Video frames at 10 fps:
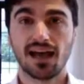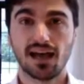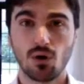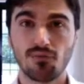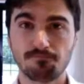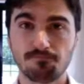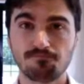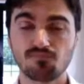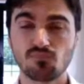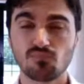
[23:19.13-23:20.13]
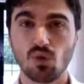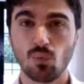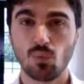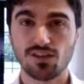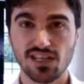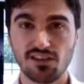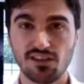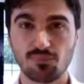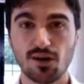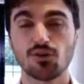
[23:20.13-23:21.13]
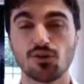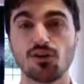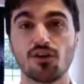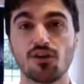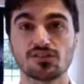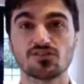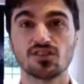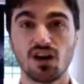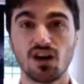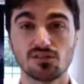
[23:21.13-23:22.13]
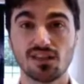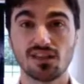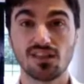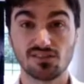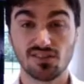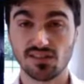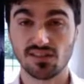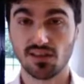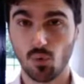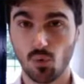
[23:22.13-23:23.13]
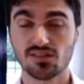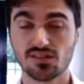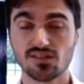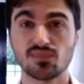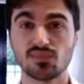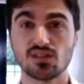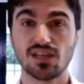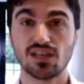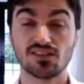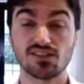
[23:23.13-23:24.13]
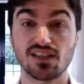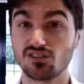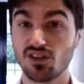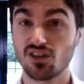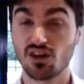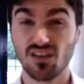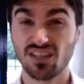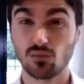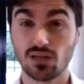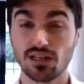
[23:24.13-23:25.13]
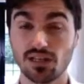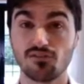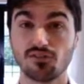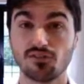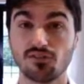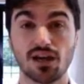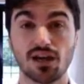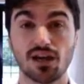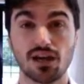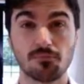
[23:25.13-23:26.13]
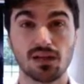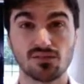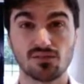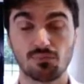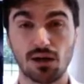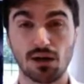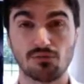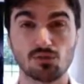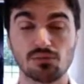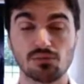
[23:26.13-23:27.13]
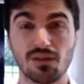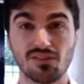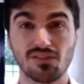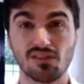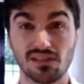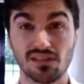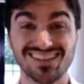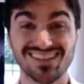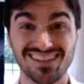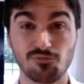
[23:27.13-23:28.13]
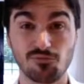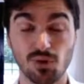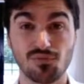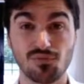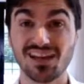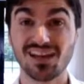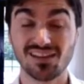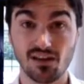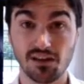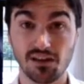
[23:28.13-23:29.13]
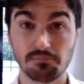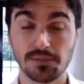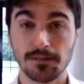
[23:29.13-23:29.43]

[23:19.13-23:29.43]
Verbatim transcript: However, when she gave birth to her first child, things started to get worse. She had a second child fairly quickly after uh, 14 months later, gave birth the second time.